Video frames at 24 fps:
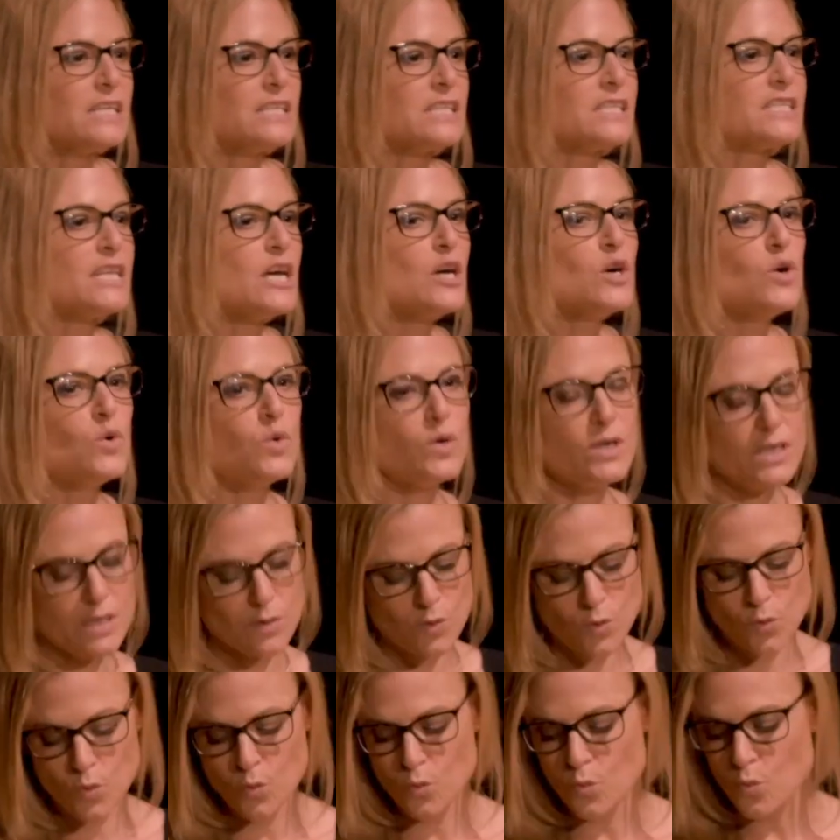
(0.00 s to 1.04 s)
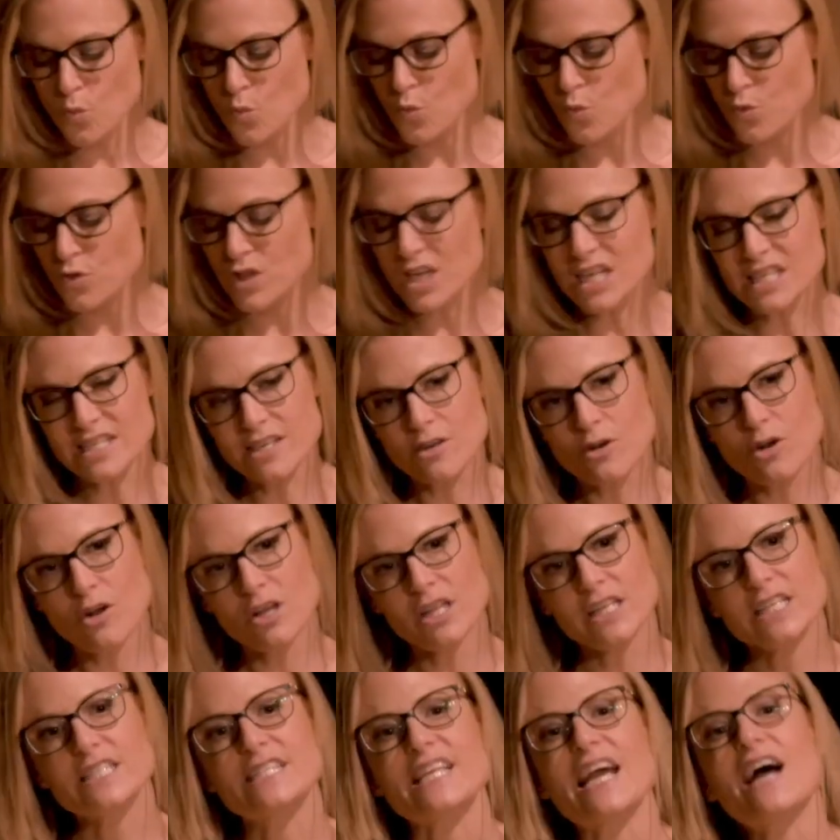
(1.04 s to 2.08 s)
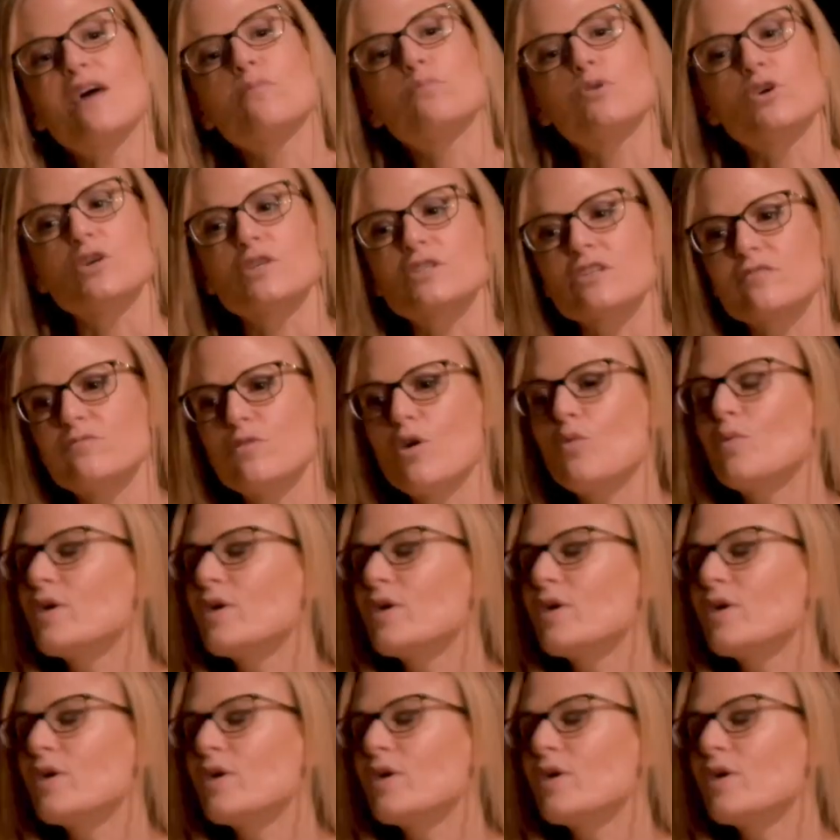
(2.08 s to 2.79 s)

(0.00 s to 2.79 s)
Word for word: so these are all examples of what